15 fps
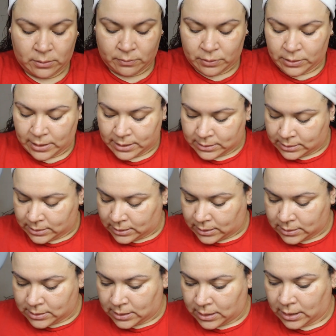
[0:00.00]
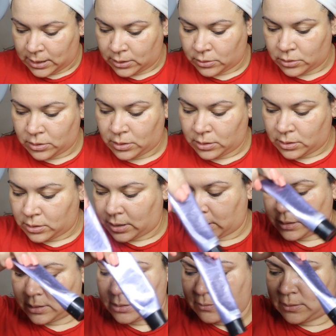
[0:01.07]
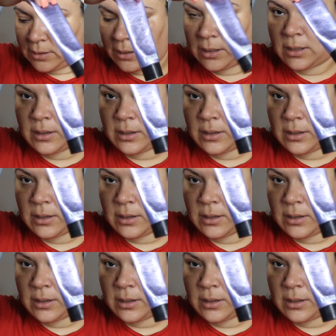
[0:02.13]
plastic container, kind of something like